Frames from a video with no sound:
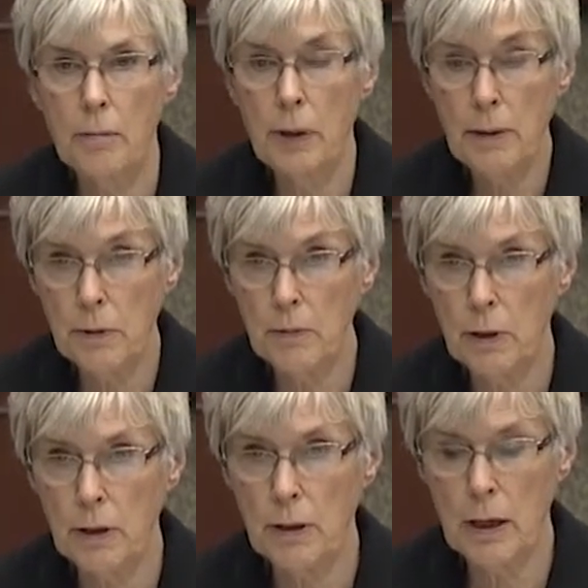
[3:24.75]

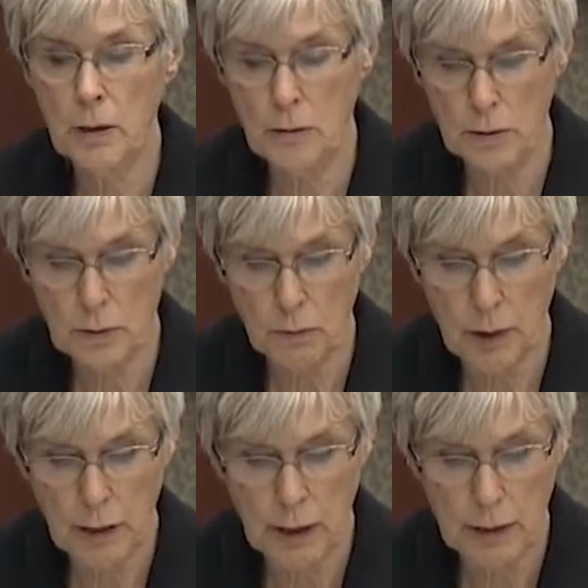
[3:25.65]
paperwork that goes
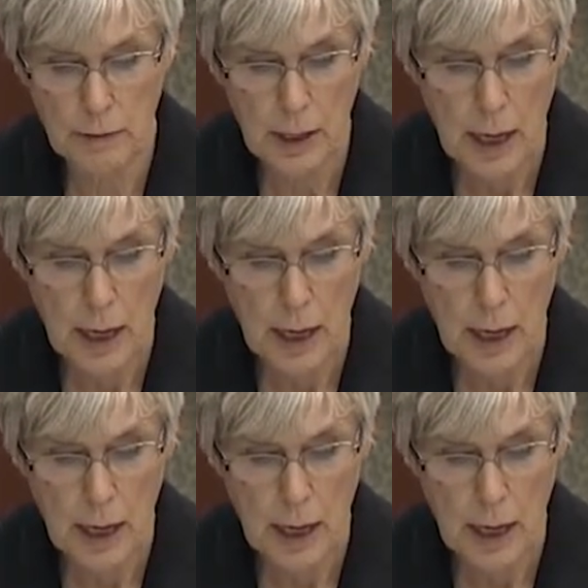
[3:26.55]
with it.